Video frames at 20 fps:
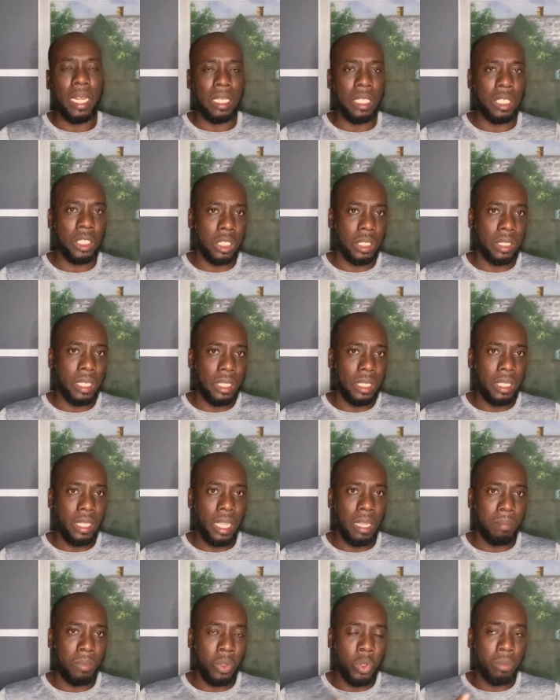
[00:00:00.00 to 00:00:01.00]
It's just that they
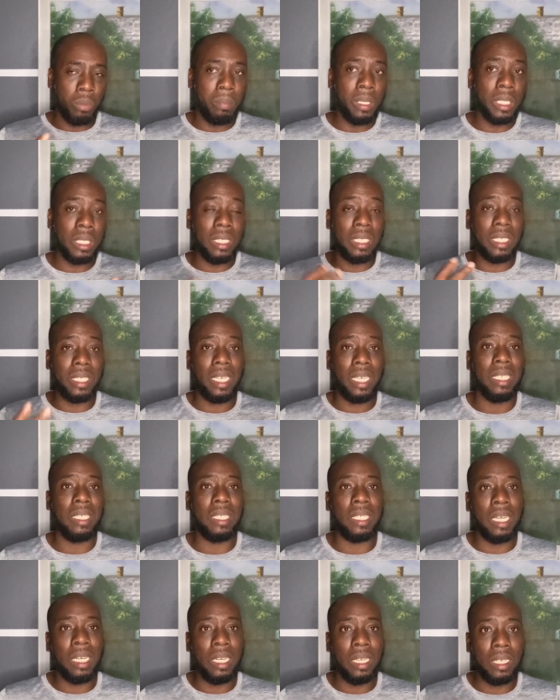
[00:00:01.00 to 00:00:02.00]
take good business sense
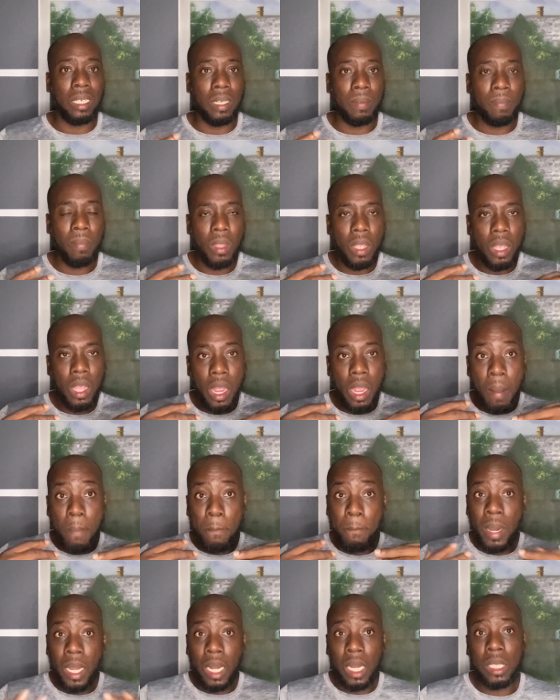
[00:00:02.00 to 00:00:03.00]
and a
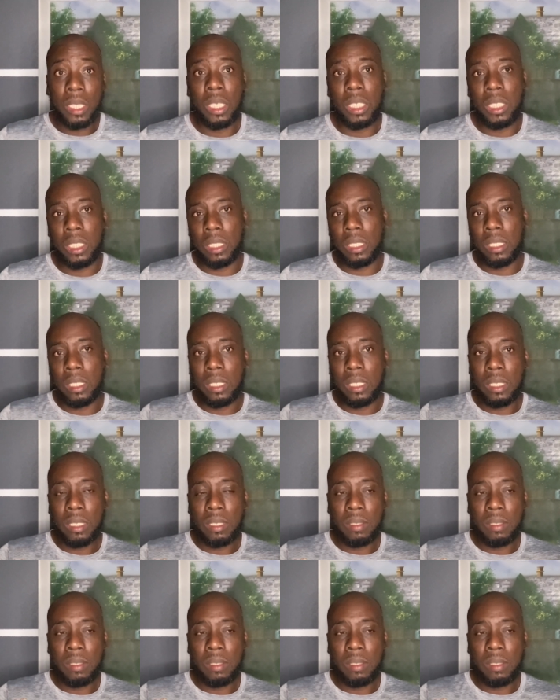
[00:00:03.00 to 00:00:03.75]
politician